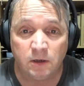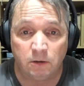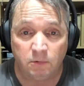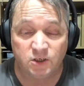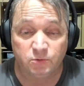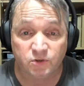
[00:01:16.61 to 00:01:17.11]

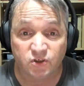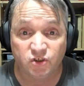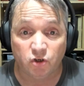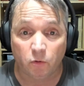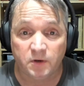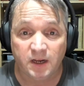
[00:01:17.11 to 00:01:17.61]
which was to
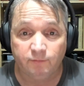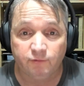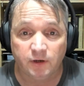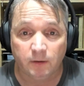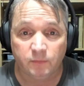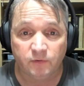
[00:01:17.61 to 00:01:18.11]
dominate
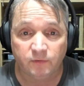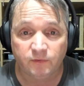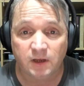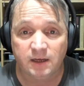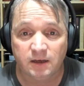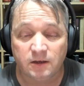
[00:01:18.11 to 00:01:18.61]
for a number of
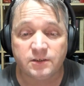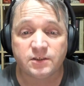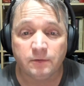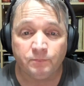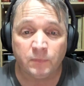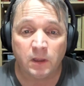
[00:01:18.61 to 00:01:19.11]

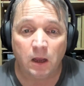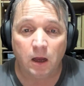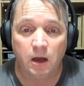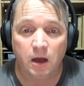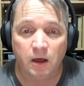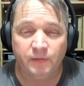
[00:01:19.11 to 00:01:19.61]
years.
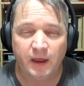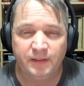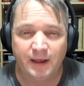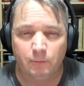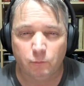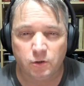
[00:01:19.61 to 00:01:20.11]
Then
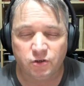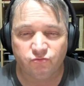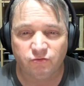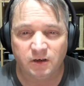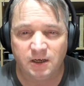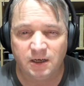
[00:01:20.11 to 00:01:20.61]
that would
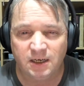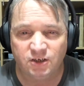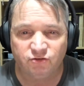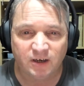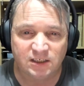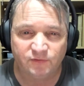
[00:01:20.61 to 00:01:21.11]
really
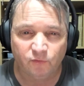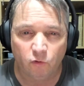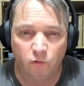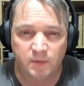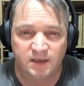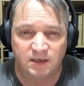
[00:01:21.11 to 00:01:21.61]

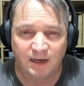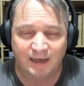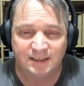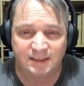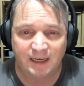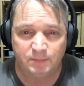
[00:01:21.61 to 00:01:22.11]
transform into
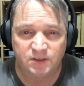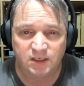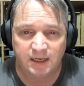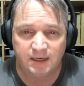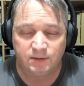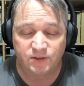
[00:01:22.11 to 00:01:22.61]
landscape
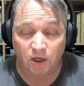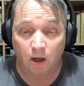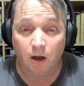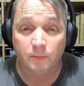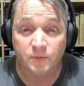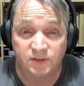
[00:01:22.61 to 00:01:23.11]
scenes,
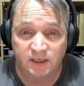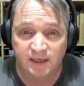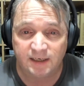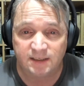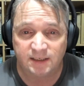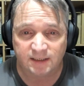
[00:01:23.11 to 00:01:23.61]
harbour
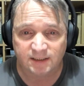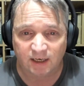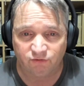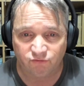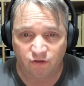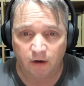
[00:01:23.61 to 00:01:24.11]
scenes,
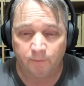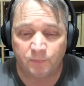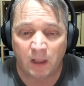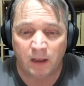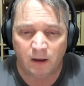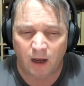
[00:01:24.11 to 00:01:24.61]
etc.
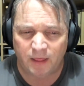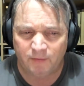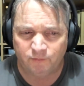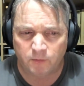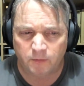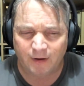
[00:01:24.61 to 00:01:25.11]
And then
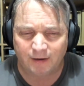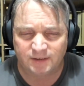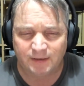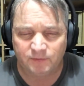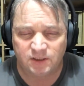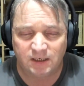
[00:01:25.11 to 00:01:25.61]
from about
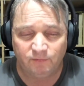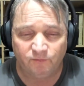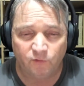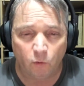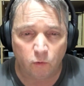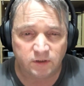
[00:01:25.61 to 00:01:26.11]

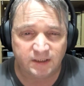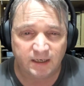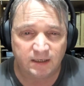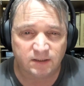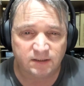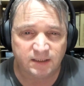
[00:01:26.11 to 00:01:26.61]
1740,
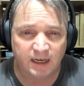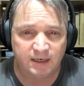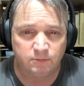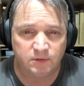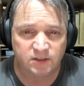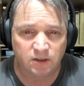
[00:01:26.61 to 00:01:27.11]
as I
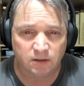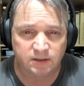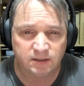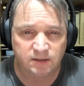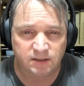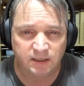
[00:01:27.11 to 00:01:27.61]
said, we
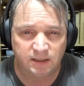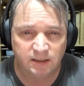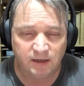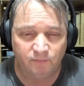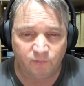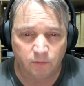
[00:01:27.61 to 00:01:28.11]
started to see
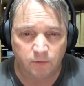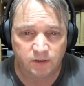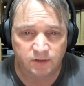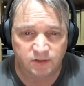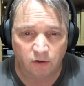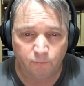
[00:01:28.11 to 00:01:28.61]
the
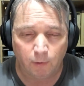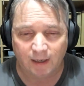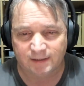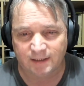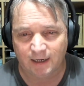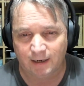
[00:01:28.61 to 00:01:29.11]
influence of
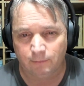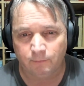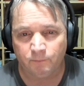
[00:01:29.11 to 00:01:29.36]
Watteau